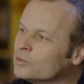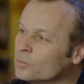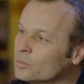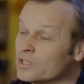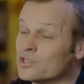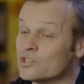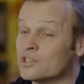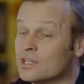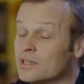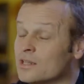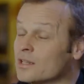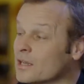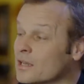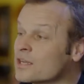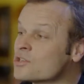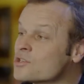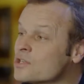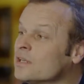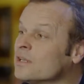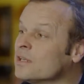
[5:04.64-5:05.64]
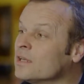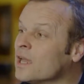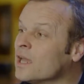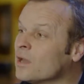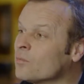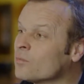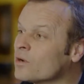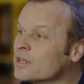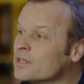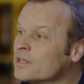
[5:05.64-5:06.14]
we see that actually in the
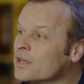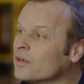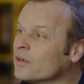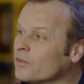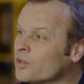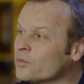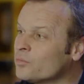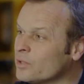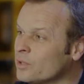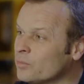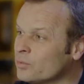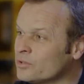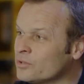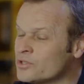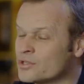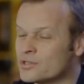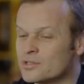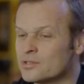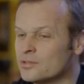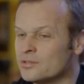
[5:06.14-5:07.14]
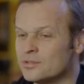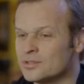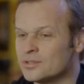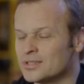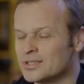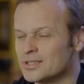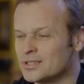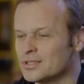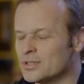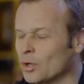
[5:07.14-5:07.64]
game right now that people just
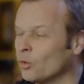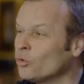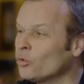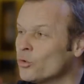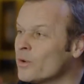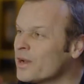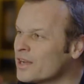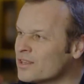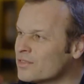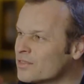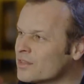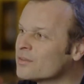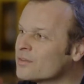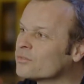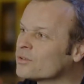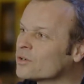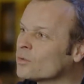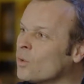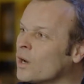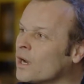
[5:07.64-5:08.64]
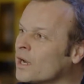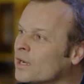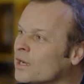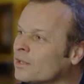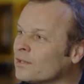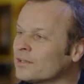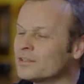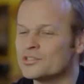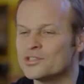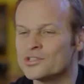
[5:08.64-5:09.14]
don't do anything for a
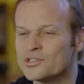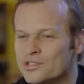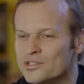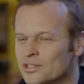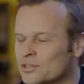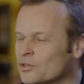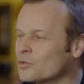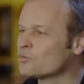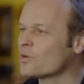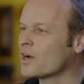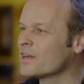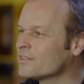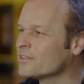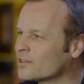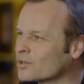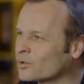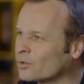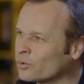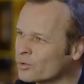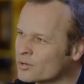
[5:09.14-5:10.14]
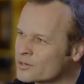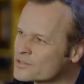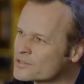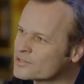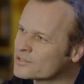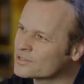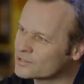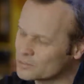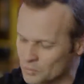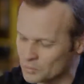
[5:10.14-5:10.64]
while and just you know ride their
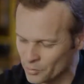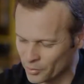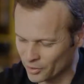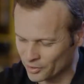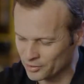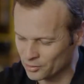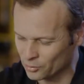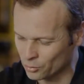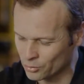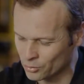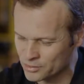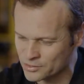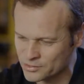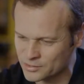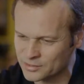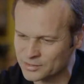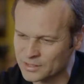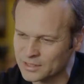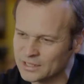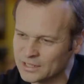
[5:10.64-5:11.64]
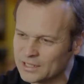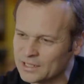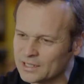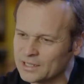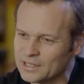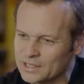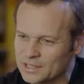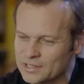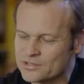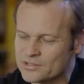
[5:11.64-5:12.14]
horse, their robotic horse, or
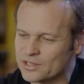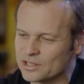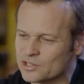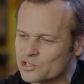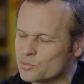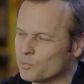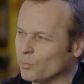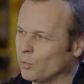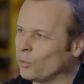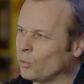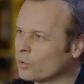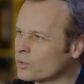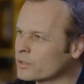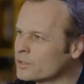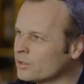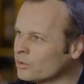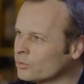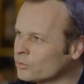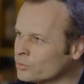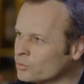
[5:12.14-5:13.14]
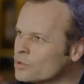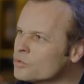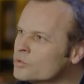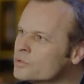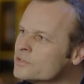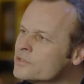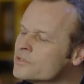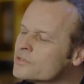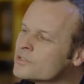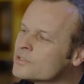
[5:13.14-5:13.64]
just explore the old
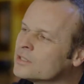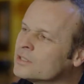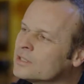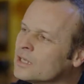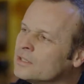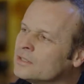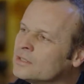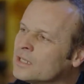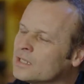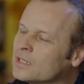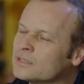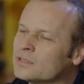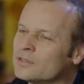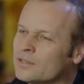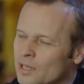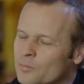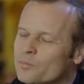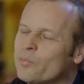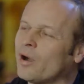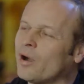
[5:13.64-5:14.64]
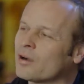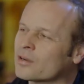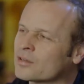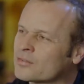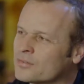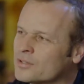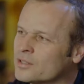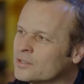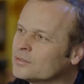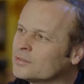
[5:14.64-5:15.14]
ruins and, and that, that part
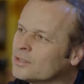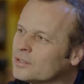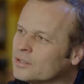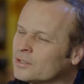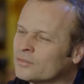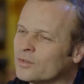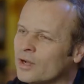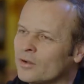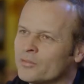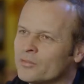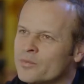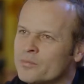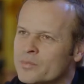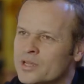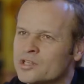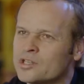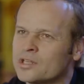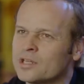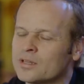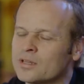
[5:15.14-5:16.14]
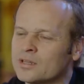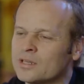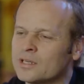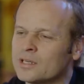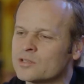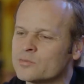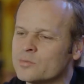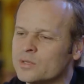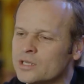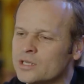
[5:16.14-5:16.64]
of the of, of the mission I
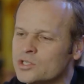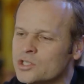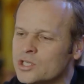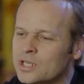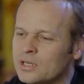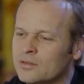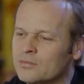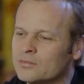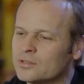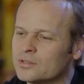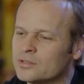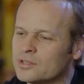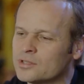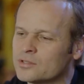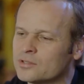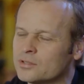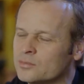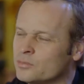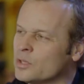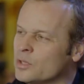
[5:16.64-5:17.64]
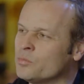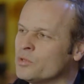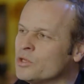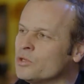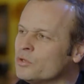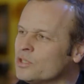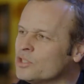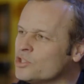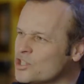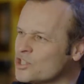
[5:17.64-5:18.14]
think has been achieved. Just the
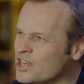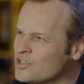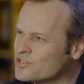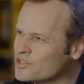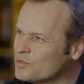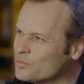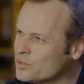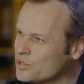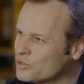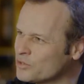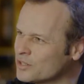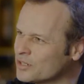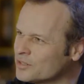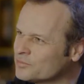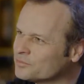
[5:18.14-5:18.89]
beauty, chasing yeah, beauty.